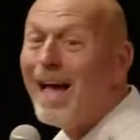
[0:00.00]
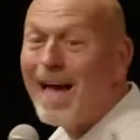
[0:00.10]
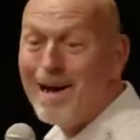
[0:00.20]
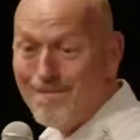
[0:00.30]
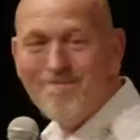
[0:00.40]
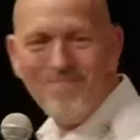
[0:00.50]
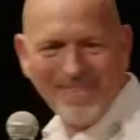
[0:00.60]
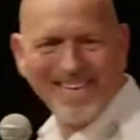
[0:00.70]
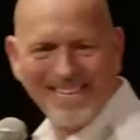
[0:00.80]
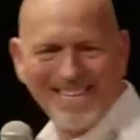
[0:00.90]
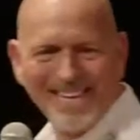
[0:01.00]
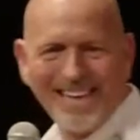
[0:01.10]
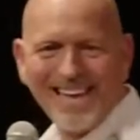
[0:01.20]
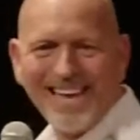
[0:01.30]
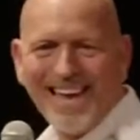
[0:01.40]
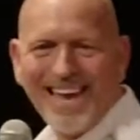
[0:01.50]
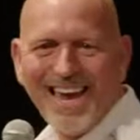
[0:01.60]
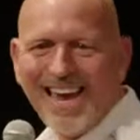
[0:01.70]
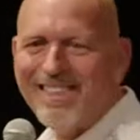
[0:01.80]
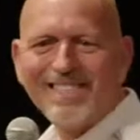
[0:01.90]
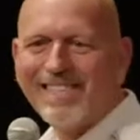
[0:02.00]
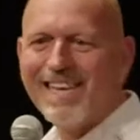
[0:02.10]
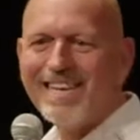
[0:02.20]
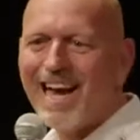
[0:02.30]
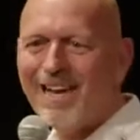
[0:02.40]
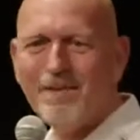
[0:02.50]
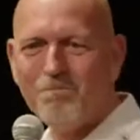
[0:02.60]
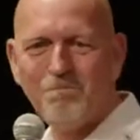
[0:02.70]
am. And this cannot